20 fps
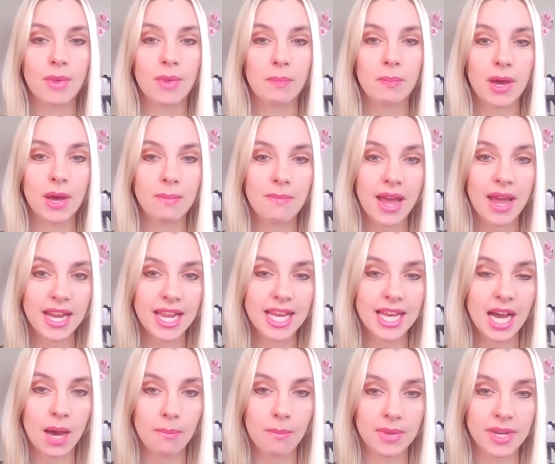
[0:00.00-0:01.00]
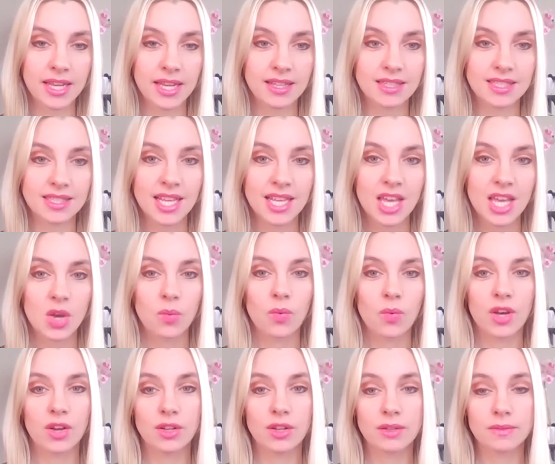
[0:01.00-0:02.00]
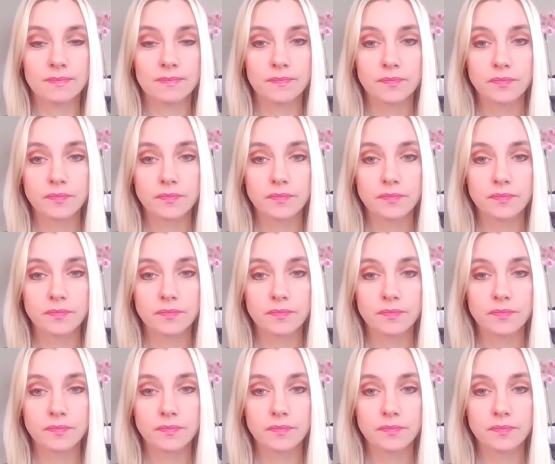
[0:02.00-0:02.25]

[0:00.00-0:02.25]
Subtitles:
But many companies will